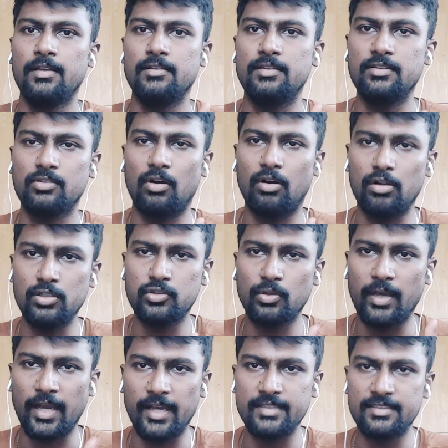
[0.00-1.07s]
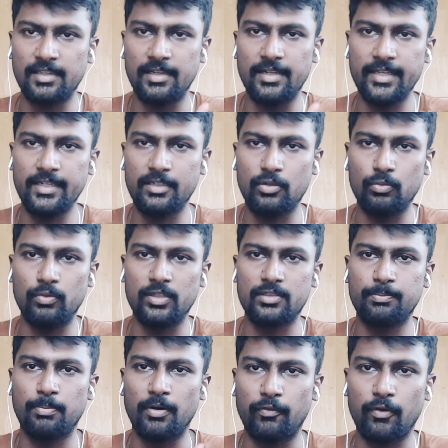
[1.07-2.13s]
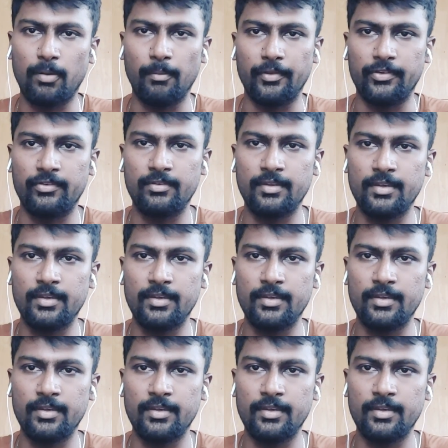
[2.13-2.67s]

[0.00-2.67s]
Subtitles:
This also has a link towards performance.